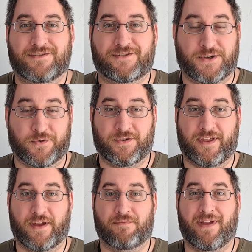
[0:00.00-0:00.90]
chewed
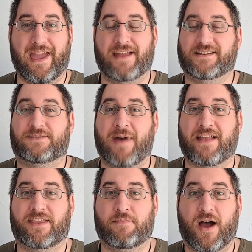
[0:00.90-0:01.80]
them, and spat them